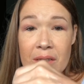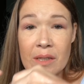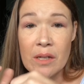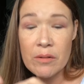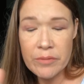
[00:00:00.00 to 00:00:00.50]

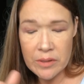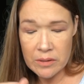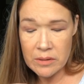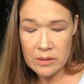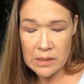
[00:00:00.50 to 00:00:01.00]
Love
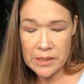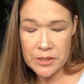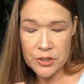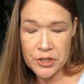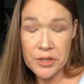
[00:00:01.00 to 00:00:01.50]
the light
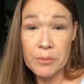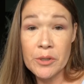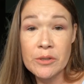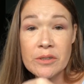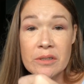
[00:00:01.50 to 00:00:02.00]

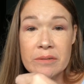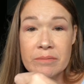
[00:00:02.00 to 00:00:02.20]
shimmers.